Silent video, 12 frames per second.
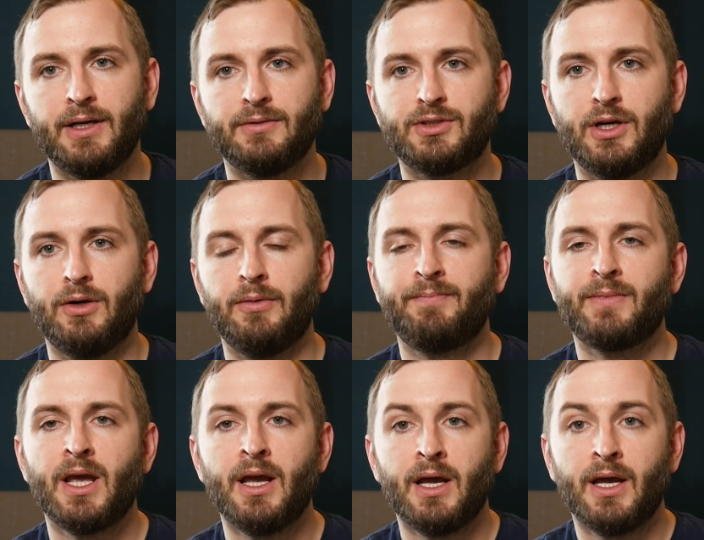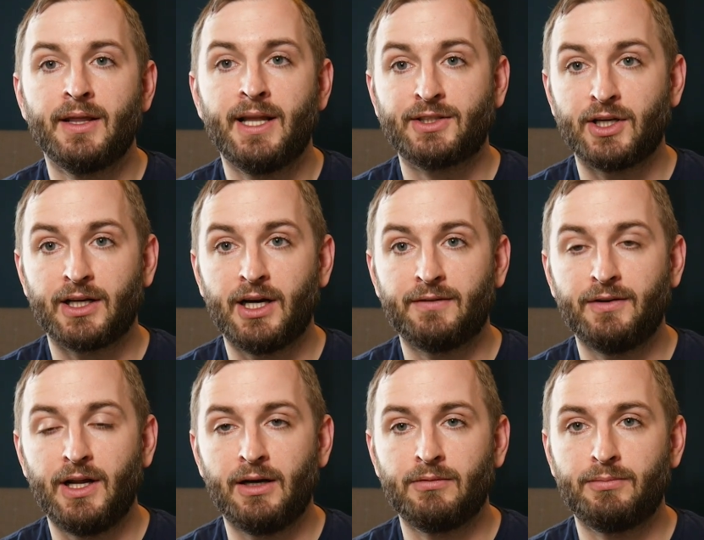All right. So that's all I
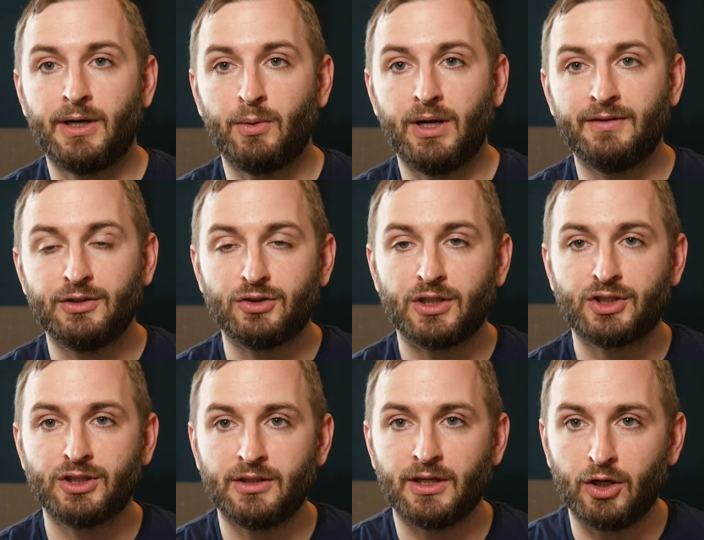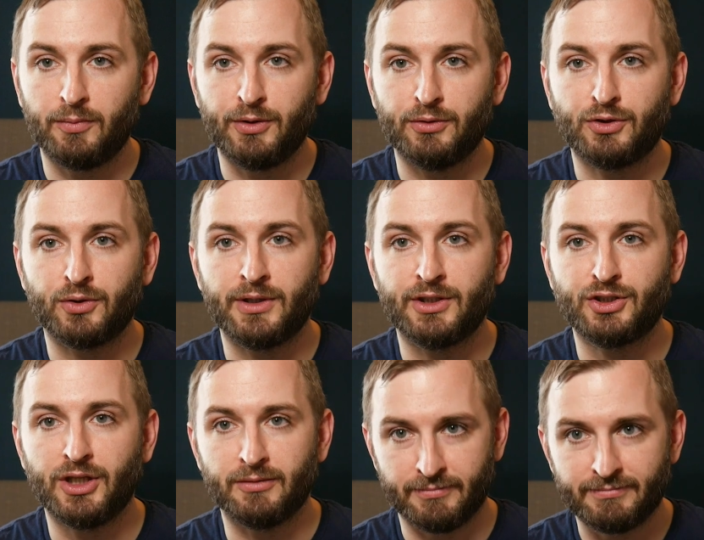got for now. By way of introduction, I hope you enjoy the show.